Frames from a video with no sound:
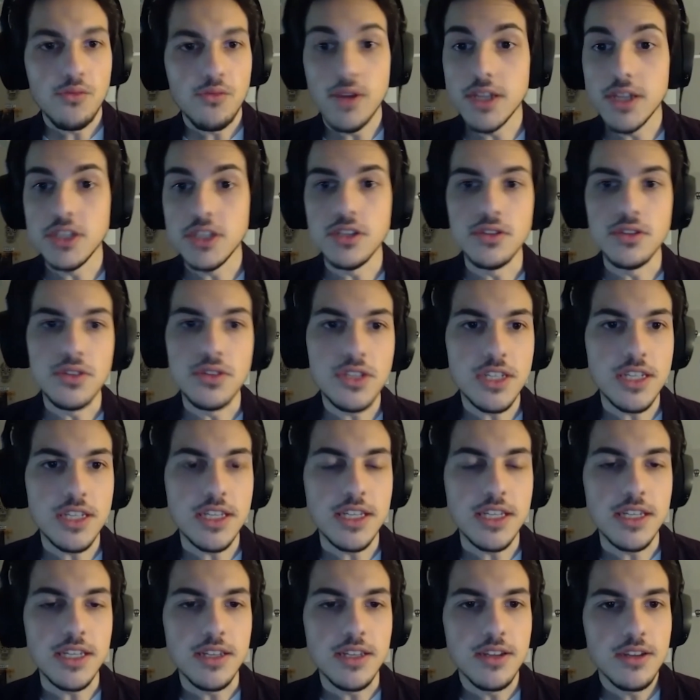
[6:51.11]
do you
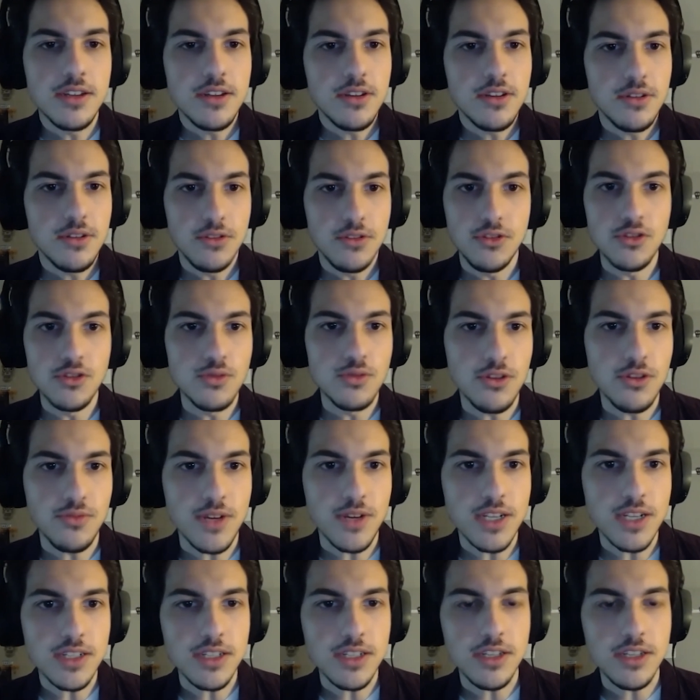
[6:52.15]
see New World
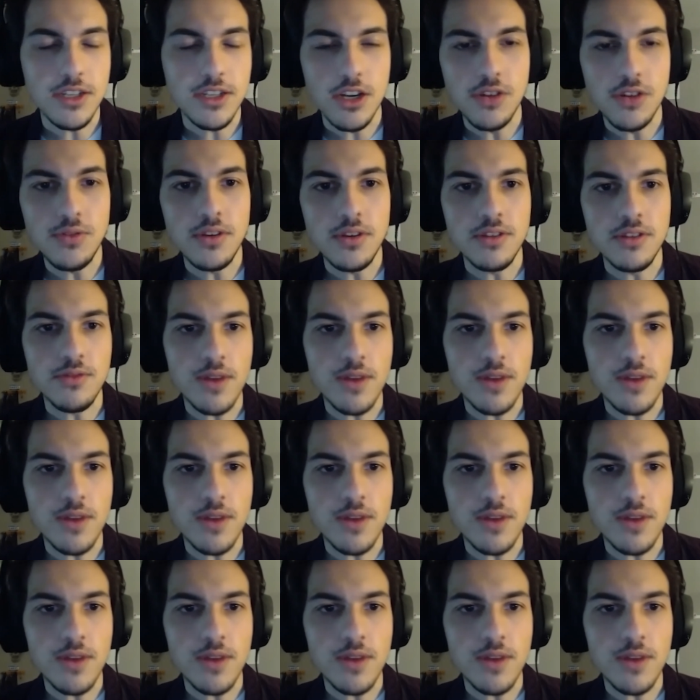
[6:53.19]
Wrestling going?